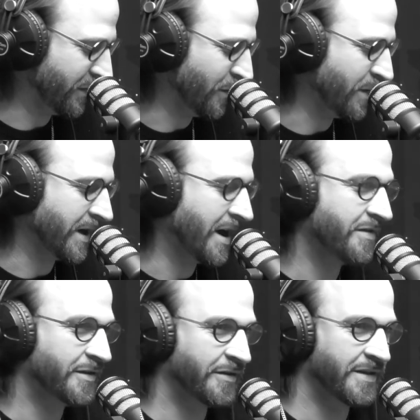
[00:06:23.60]
doing
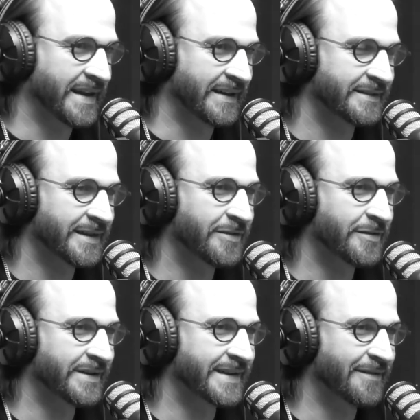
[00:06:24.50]
other things,
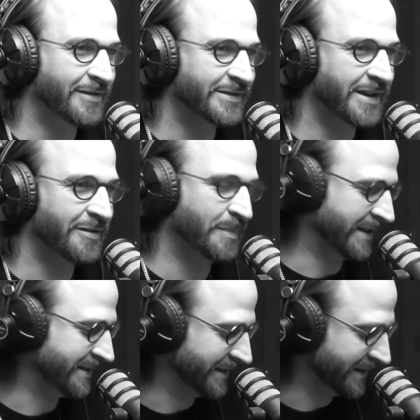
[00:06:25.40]
other endeavors, other
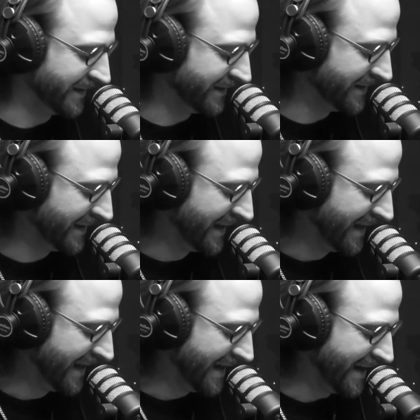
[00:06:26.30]
businesses,
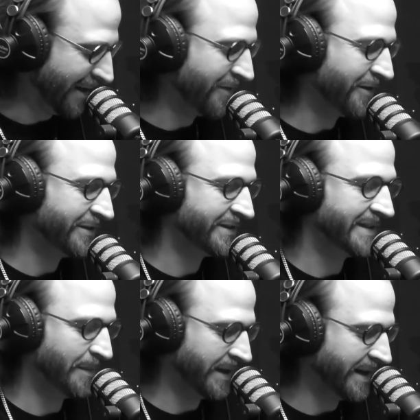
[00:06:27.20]
are there
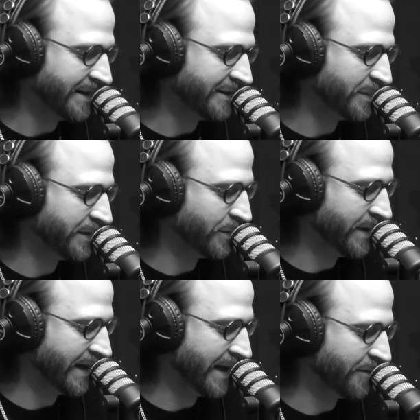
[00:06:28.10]
similarities
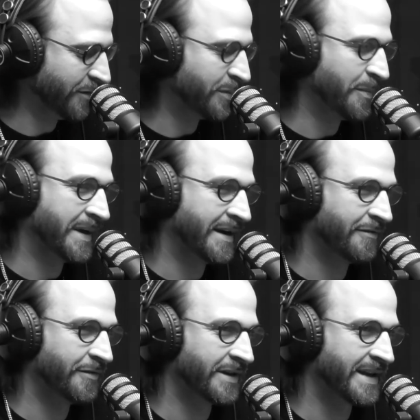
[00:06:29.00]
between how you prepare
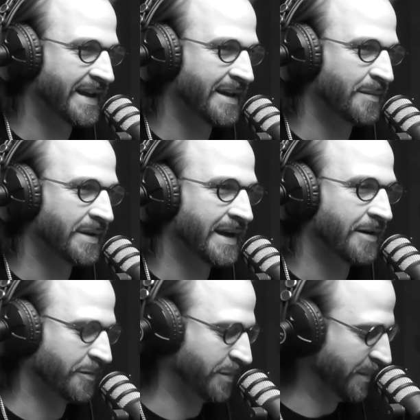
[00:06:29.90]
for a game and how
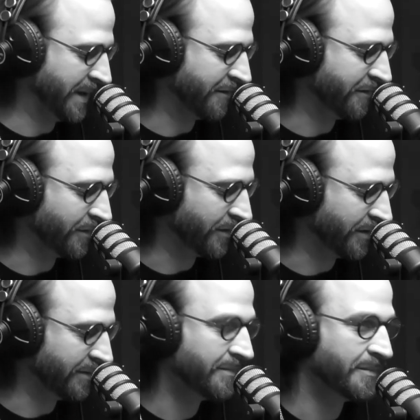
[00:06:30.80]
you prepare
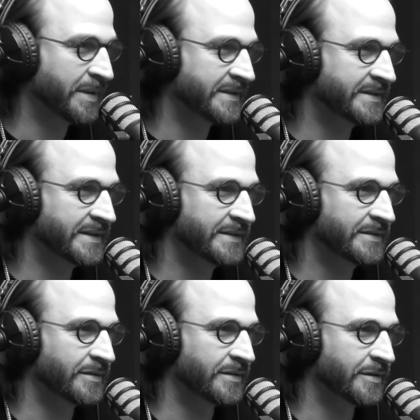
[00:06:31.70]
for
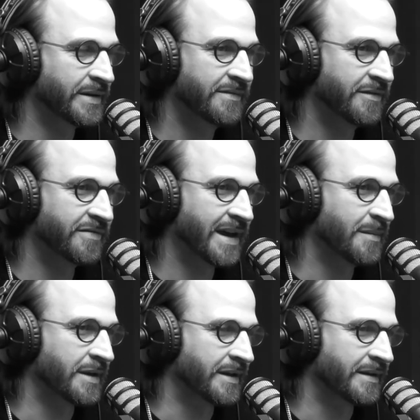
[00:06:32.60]
business or even
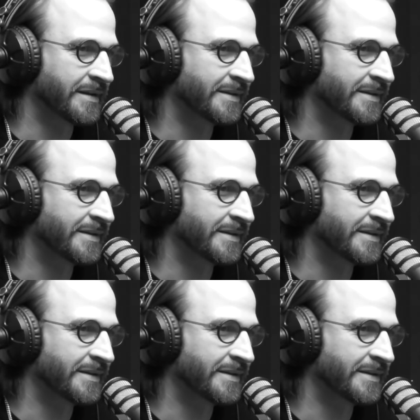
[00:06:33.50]
family?